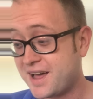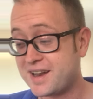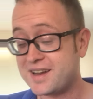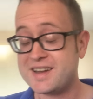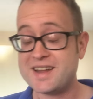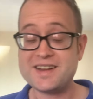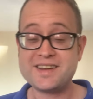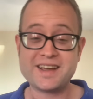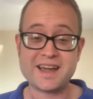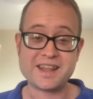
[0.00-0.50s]

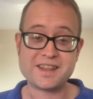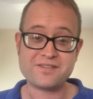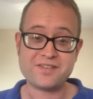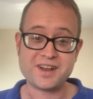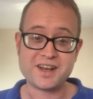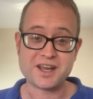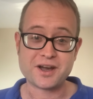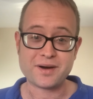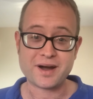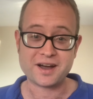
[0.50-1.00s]
need to get the
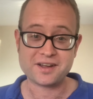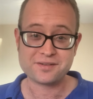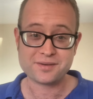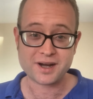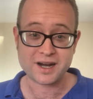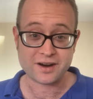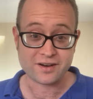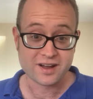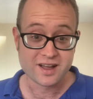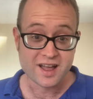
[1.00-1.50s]
video out as
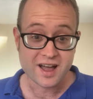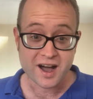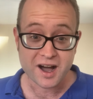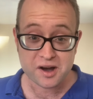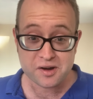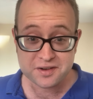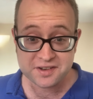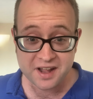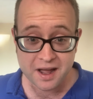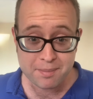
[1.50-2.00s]
well.
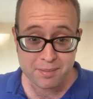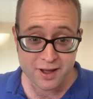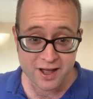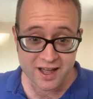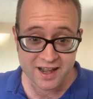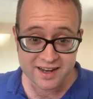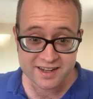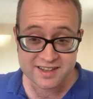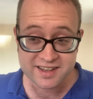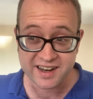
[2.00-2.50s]
I was up
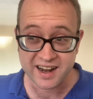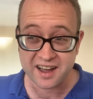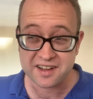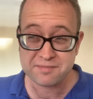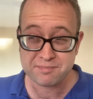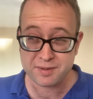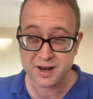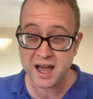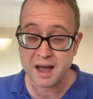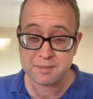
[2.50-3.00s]
early today.
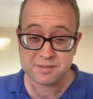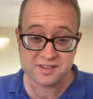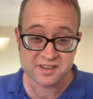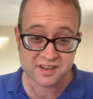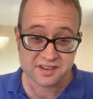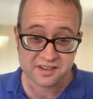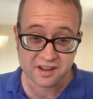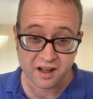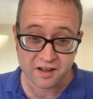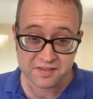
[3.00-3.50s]
I've been up
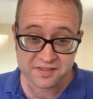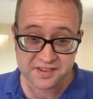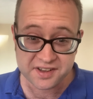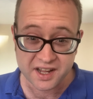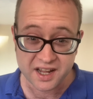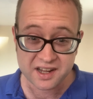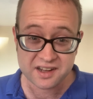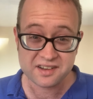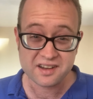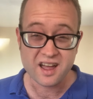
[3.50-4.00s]
since
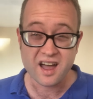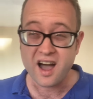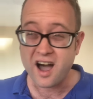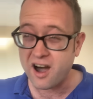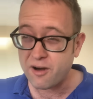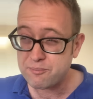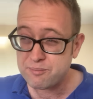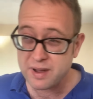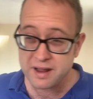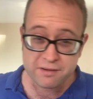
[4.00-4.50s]
6:30.
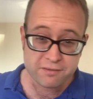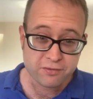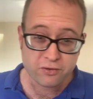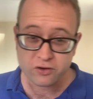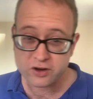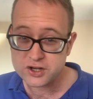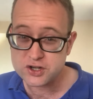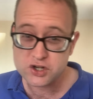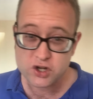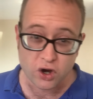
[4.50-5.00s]
I've been
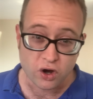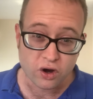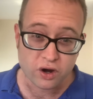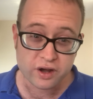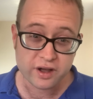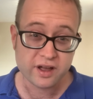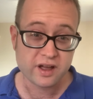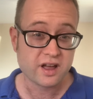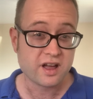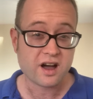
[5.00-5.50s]
for a
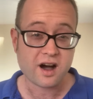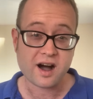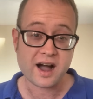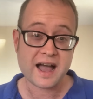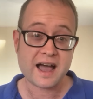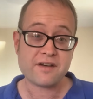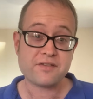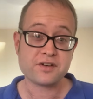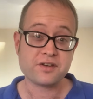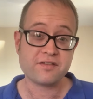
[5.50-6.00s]
jog.
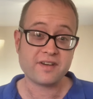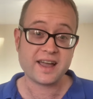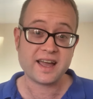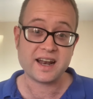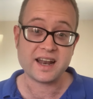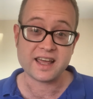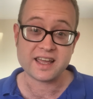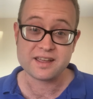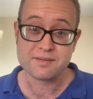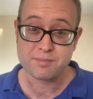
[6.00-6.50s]
I haven't
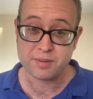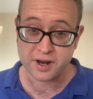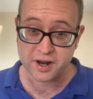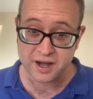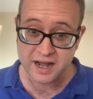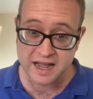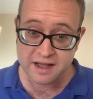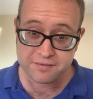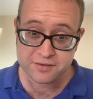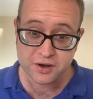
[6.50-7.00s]
really, but
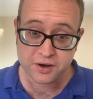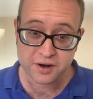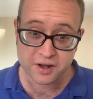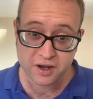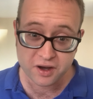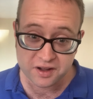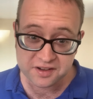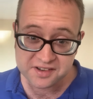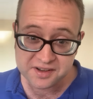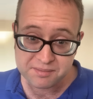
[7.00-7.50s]
I have gone and
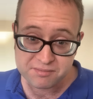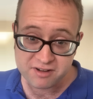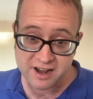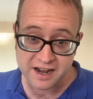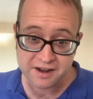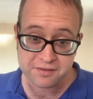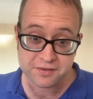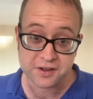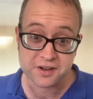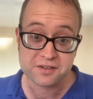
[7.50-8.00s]
got some
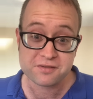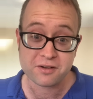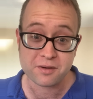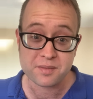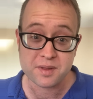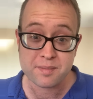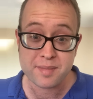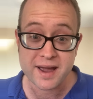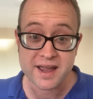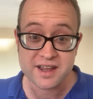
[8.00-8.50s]
breakfast
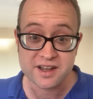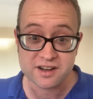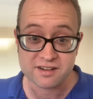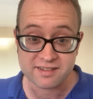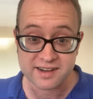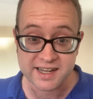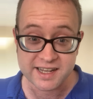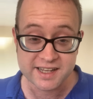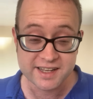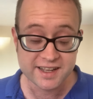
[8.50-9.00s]
from the
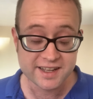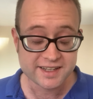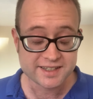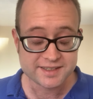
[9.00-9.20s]
bakery.